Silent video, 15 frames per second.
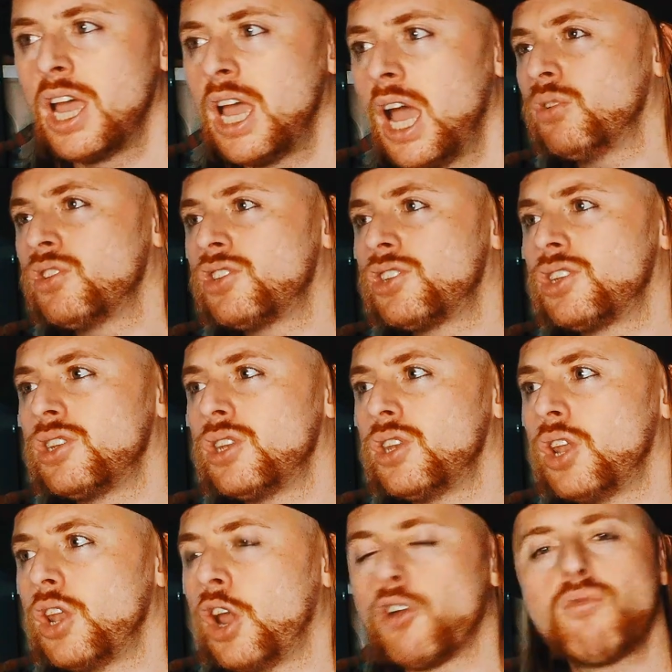It was
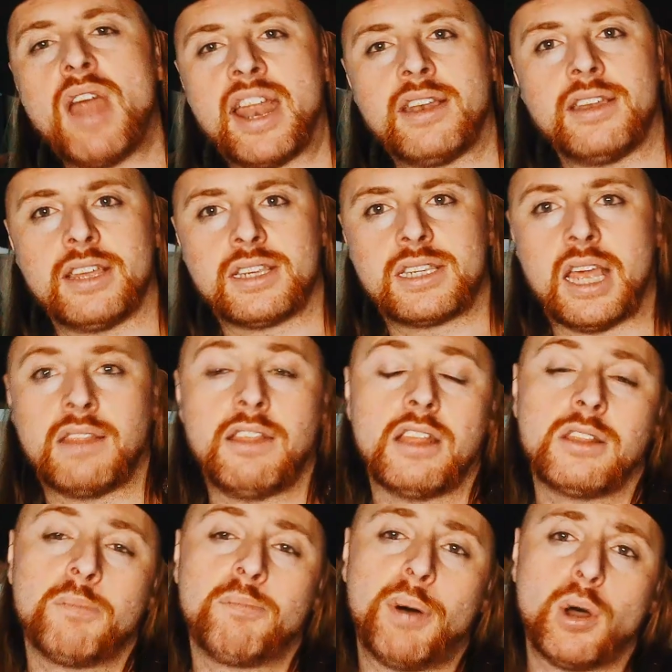horrendous. And
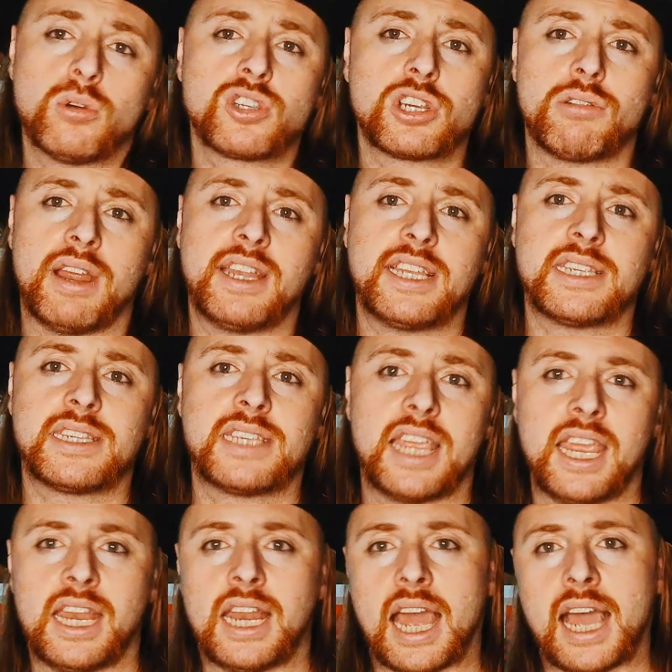then the post-credits
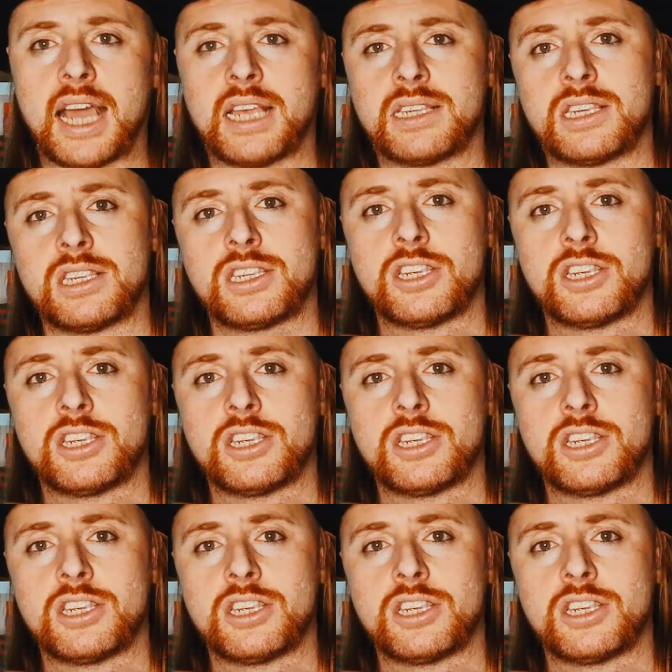scene has